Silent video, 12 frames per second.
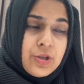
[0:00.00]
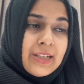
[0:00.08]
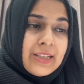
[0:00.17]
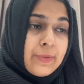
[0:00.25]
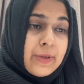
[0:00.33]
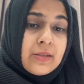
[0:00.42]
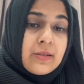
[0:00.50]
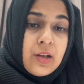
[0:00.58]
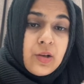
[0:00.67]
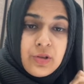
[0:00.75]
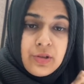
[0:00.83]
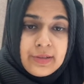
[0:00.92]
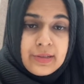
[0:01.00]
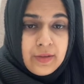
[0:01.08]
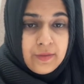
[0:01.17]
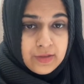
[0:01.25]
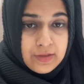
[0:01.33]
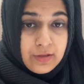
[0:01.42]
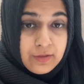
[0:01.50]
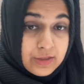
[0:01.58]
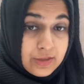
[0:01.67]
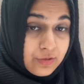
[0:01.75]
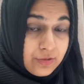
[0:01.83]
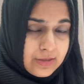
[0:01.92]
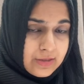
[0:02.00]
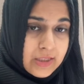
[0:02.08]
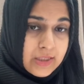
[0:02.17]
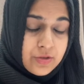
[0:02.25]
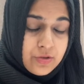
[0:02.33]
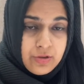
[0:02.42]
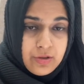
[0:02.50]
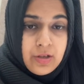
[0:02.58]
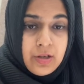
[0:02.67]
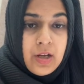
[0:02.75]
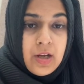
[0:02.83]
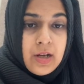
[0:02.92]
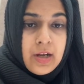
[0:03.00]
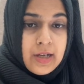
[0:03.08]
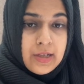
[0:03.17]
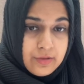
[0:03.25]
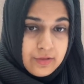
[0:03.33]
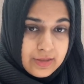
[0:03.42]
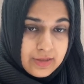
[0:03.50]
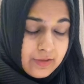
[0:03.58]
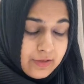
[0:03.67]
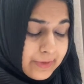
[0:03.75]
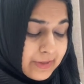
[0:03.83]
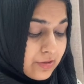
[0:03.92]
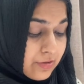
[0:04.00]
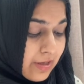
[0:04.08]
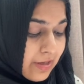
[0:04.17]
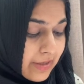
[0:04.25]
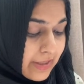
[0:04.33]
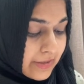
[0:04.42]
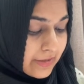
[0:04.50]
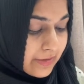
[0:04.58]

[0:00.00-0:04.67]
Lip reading: expense, now you'll receive the service. So this is your other receivable. So I write